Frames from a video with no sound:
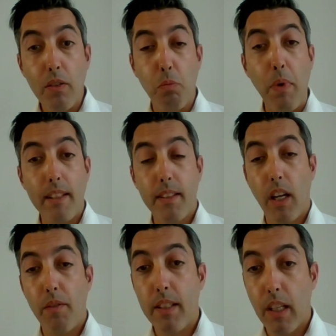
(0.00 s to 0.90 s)
the best
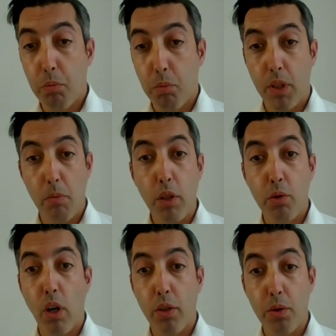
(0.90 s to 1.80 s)
service as possible
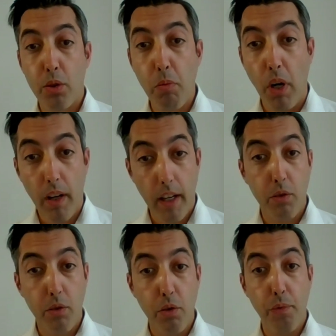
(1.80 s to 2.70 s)
to our customer and
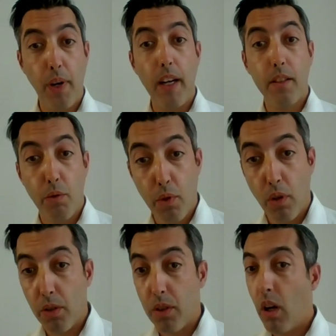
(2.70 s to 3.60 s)
to face, of
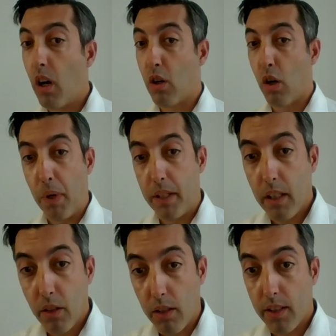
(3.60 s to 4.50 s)
course, our
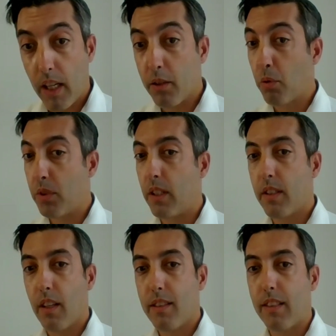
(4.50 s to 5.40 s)
competitors, thanks to
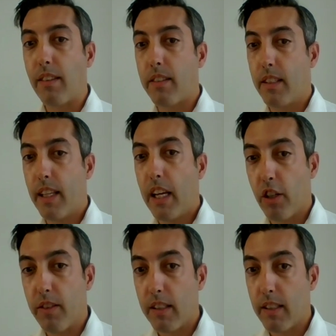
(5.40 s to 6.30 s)
this
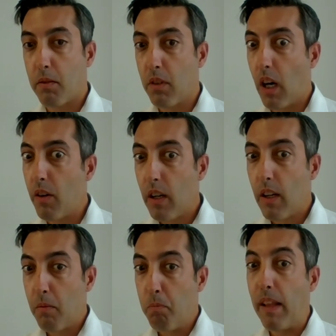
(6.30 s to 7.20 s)
standardization that is now
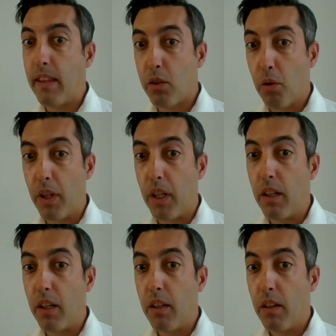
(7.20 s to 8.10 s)

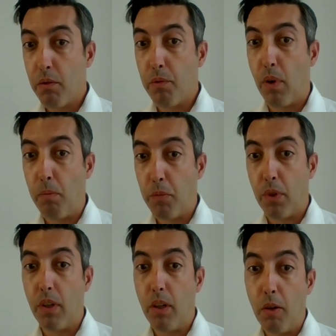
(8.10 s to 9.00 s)
mandatory
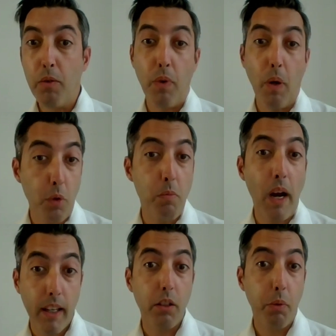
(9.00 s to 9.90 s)
from the
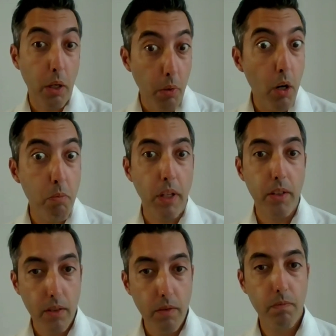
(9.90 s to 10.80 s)
market
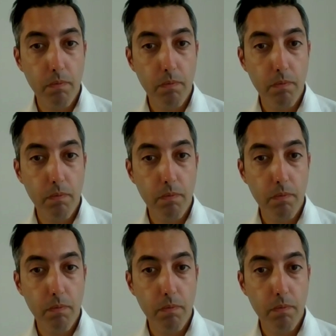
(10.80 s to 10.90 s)
requirements.